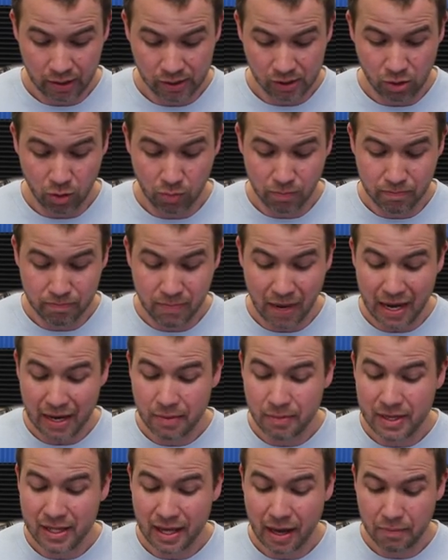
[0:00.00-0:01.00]
So
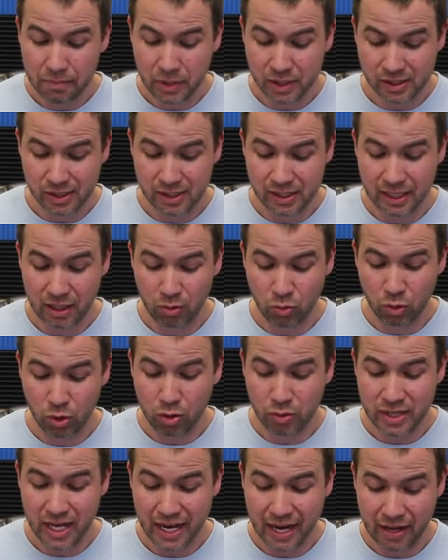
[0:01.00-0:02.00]
maybe that musketeer will
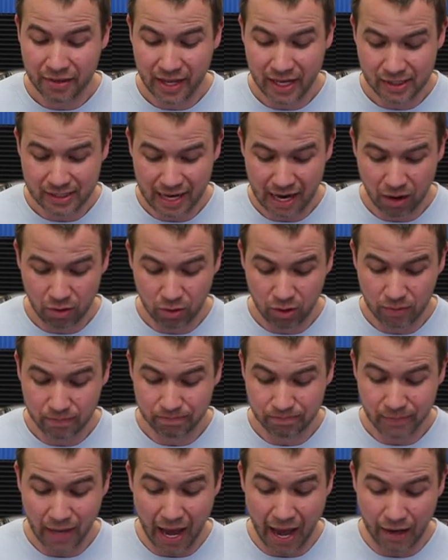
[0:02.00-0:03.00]
go take out that tower.
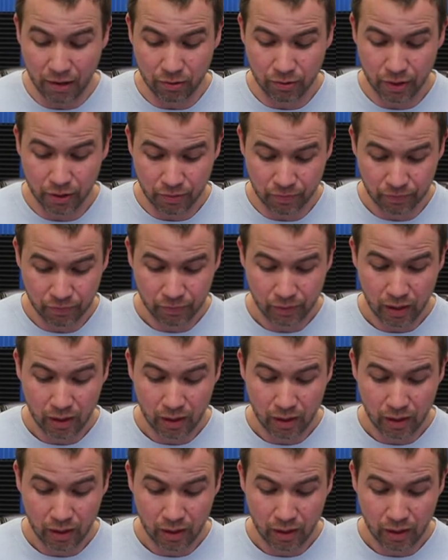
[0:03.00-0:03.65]
I don't know.